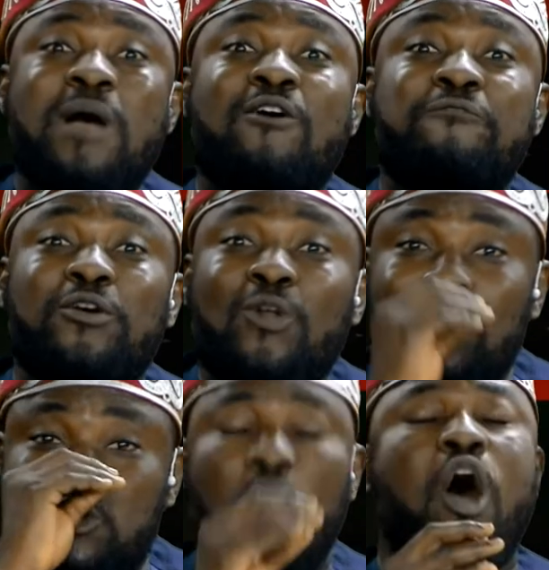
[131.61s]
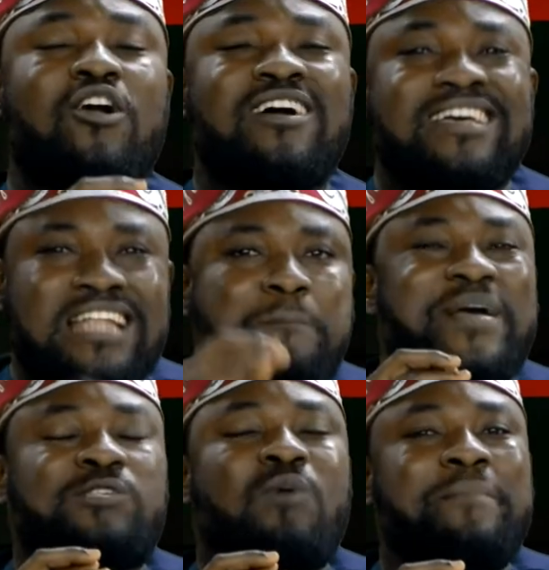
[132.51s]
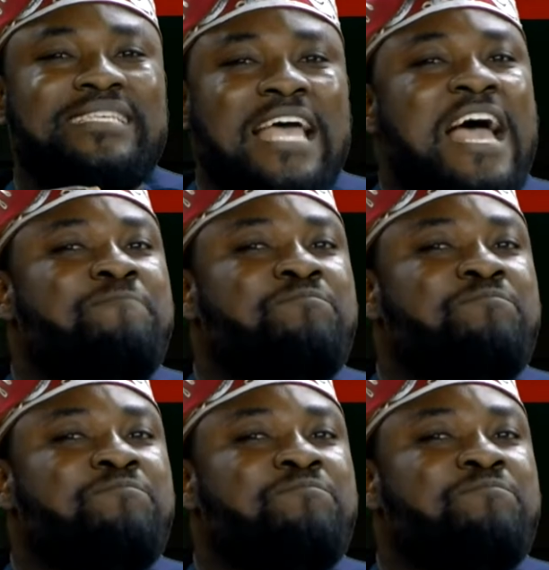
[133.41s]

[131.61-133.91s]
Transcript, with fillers: go follow us talk. Now, person when we say,